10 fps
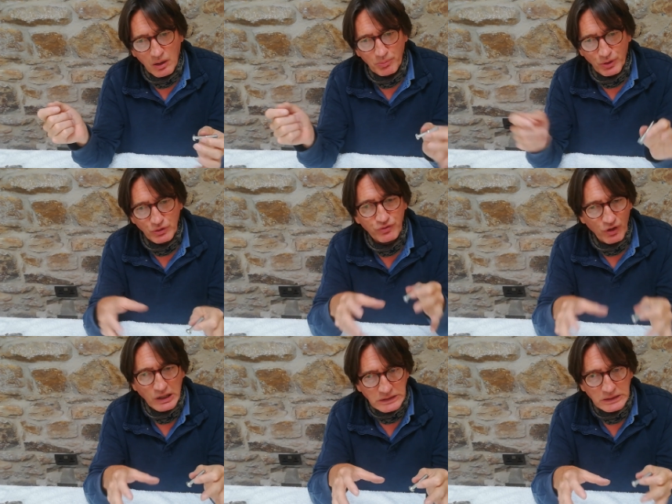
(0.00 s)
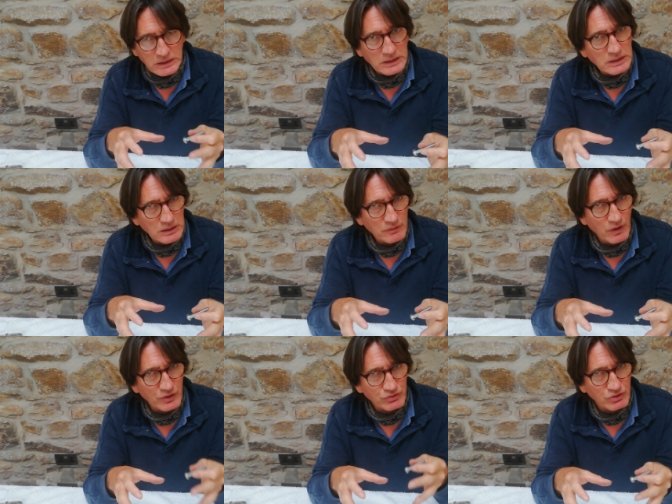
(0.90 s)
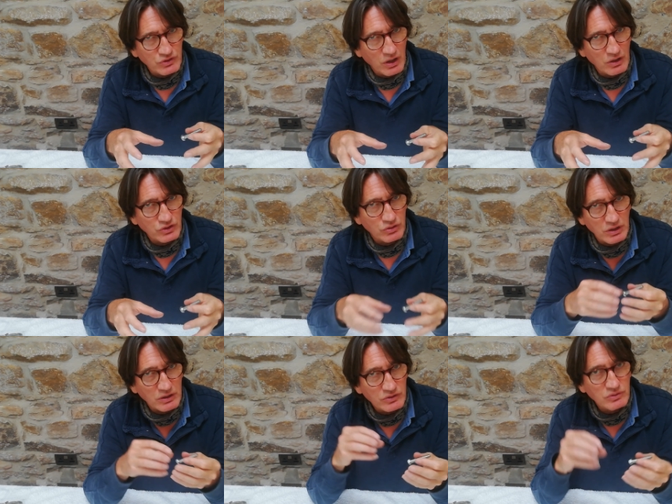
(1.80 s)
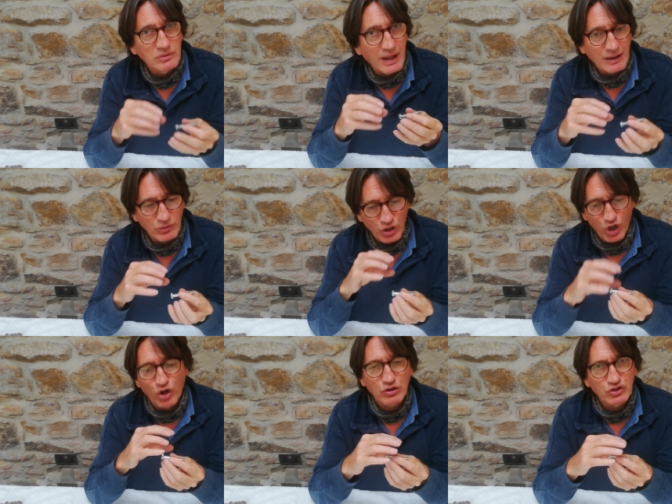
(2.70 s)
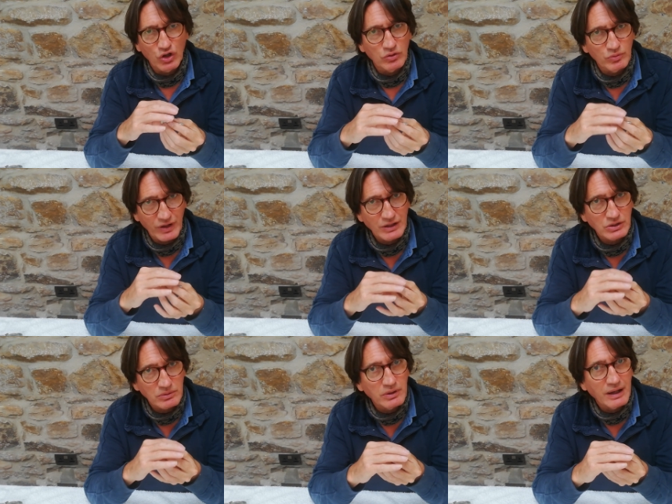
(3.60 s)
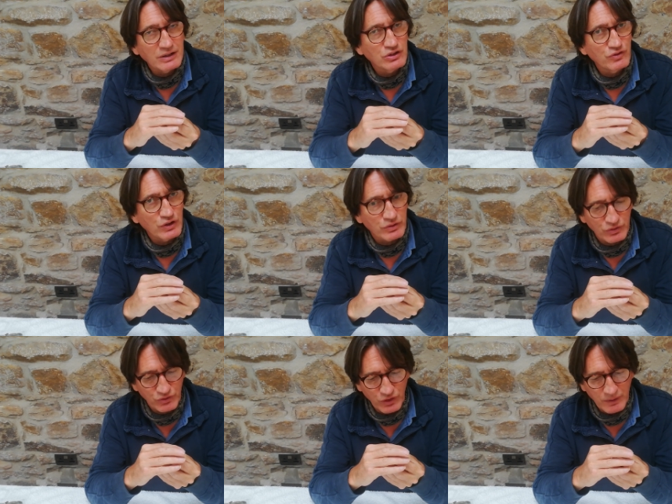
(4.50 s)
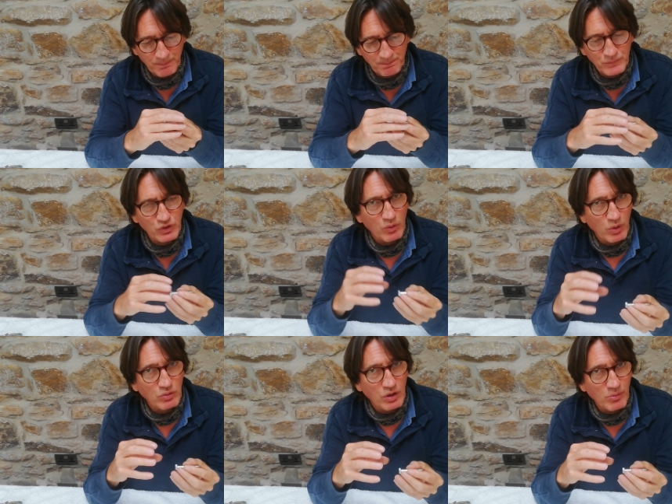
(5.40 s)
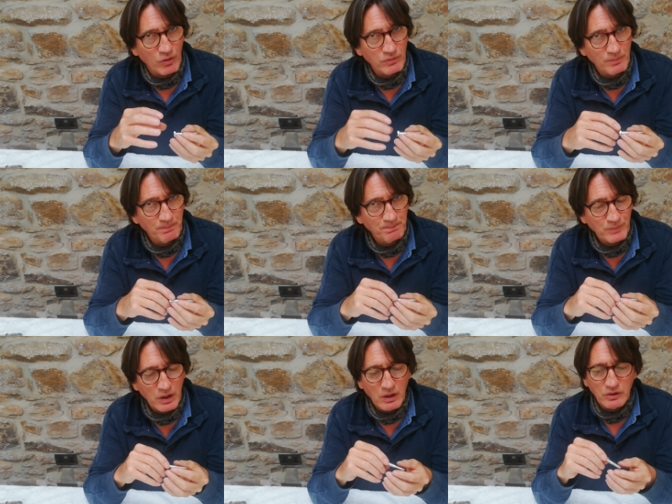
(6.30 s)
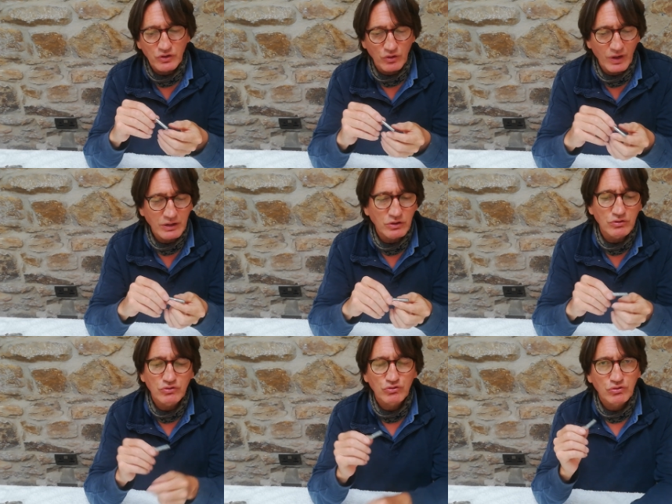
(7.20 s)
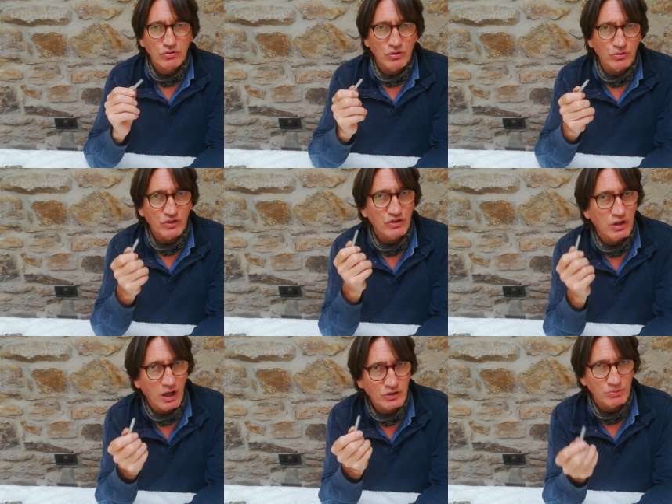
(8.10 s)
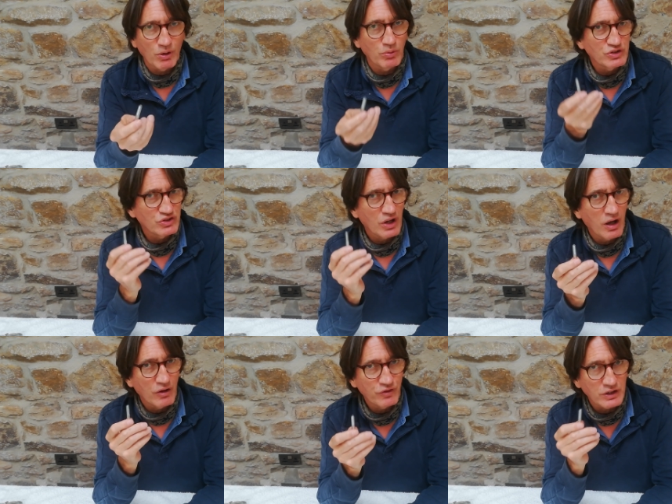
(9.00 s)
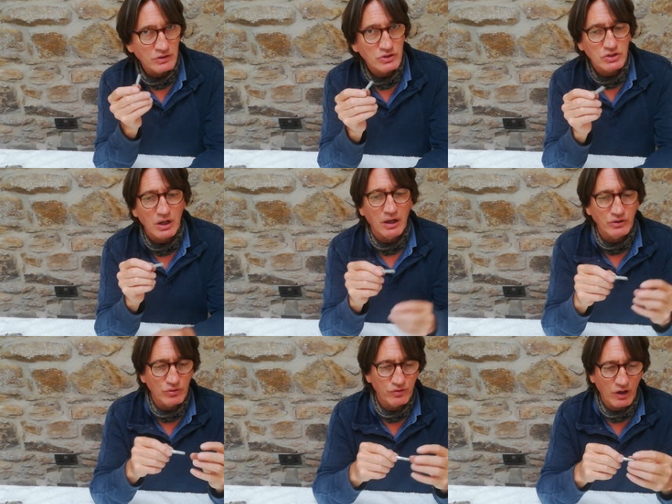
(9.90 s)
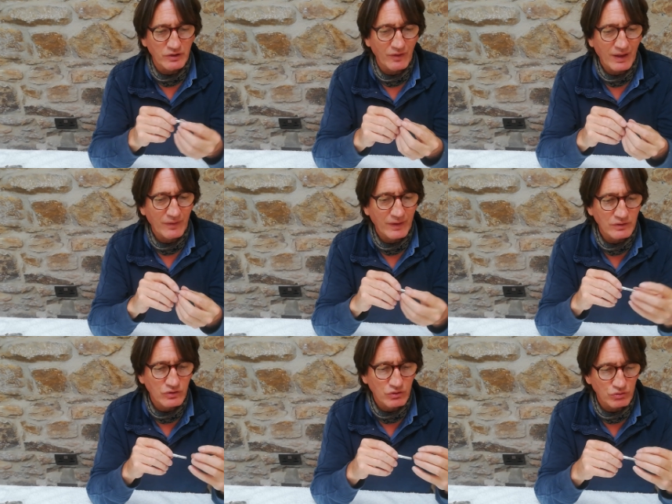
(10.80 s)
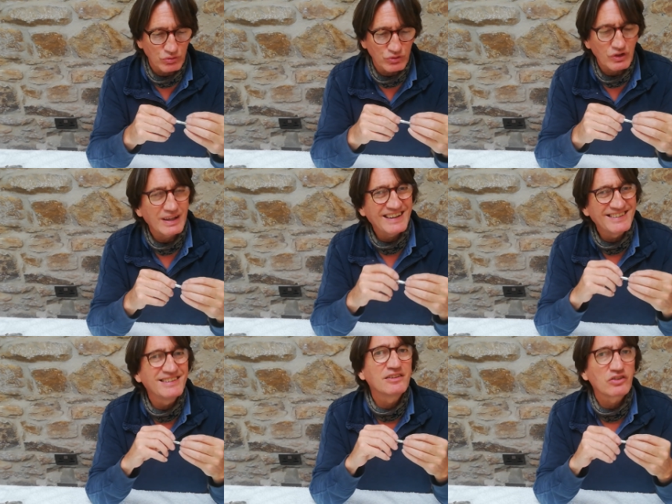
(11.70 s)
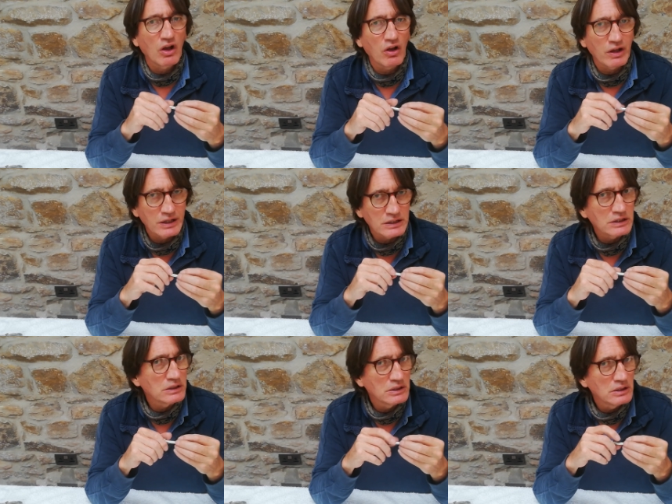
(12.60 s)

But you'll find that the advance and retard unit is now locked on with that interference fit, so it won't come off. So then you screw this larger bolt, which is 1/2 inch, and you'll find that then screws inside